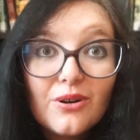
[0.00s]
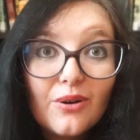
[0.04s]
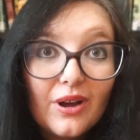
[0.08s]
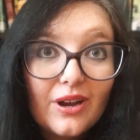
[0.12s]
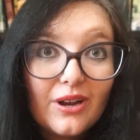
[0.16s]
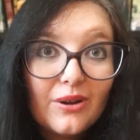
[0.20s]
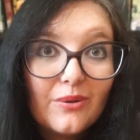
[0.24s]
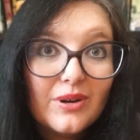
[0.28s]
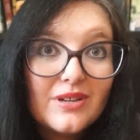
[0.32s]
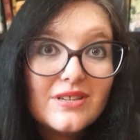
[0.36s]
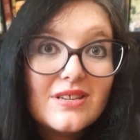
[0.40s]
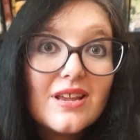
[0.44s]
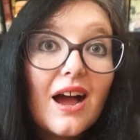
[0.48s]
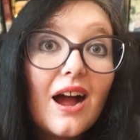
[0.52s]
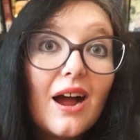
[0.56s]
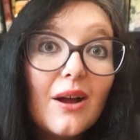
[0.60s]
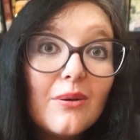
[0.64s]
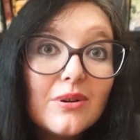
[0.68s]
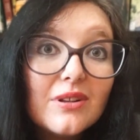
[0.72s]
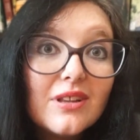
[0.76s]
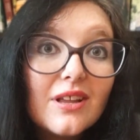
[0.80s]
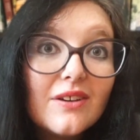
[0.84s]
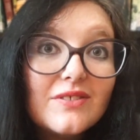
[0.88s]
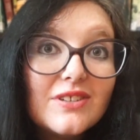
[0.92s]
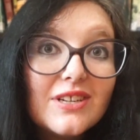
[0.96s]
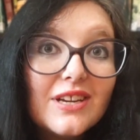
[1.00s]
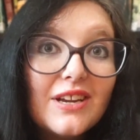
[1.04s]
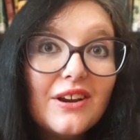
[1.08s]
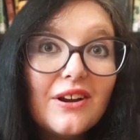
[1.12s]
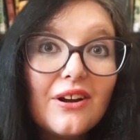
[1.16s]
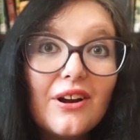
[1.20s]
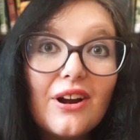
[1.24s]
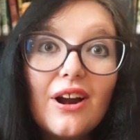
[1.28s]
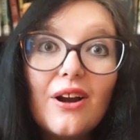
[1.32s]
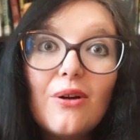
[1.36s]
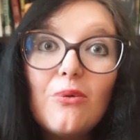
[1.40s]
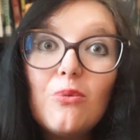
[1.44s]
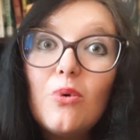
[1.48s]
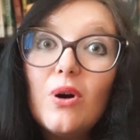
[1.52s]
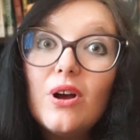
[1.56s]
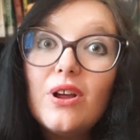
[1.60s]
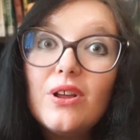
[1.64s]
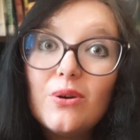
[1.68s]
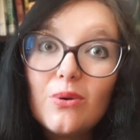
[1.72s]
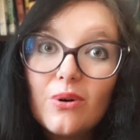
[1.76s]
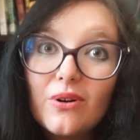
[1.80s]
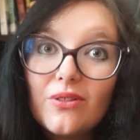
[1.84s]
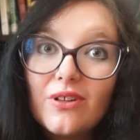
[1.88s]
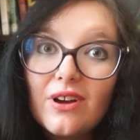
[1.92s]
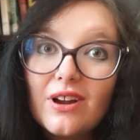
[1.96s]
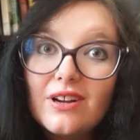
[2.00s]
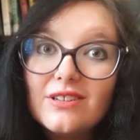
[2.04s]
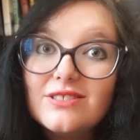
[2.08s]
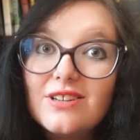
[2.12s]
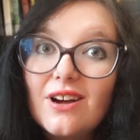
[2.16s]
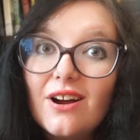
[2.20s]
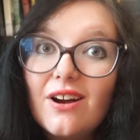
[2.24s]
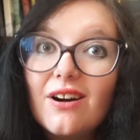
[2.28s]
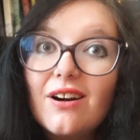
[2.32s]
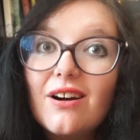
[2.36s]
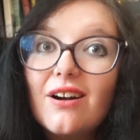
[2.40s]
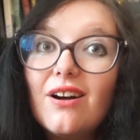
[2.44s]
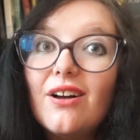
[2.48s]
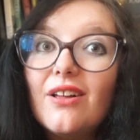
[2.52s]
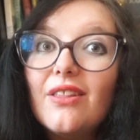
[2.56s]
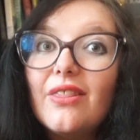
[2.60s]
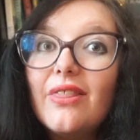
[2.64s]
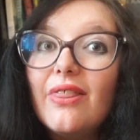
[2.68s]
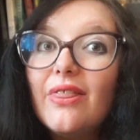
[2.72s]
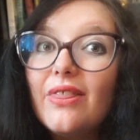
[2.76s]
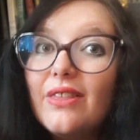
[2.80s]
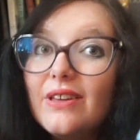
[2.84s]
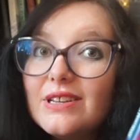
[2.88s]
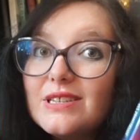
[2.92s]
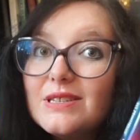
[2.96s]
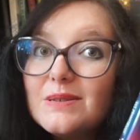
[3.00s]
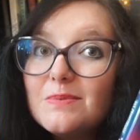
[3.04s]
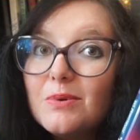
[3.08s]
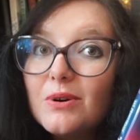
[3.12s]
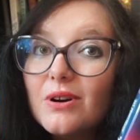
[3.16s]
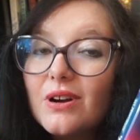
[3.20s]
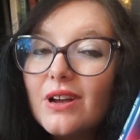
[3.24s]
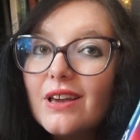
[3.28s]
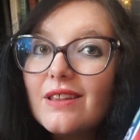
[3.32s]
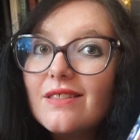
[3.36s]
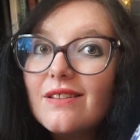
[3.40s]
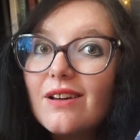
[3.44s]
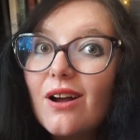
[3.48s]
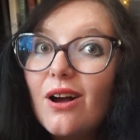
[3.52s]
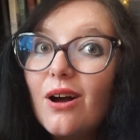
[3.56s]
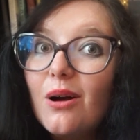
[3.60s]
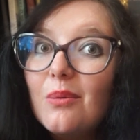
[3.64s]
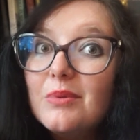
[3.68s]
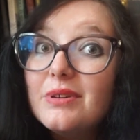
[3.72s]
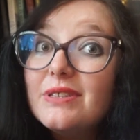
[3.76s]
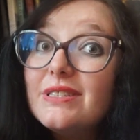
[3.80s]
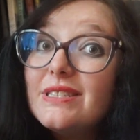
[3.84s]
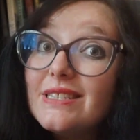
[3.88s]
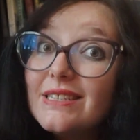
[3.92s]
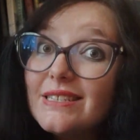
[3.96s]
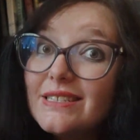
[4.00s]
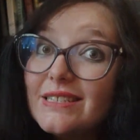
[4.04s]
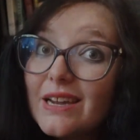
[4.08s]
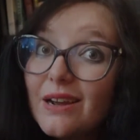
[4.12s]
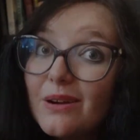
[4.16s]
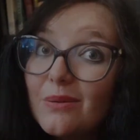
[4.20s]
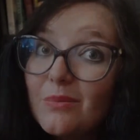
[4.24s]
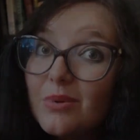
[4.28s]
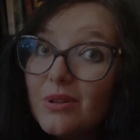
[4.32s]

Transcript: anyways, I would love to hear what your thoughts are on this book in the comments down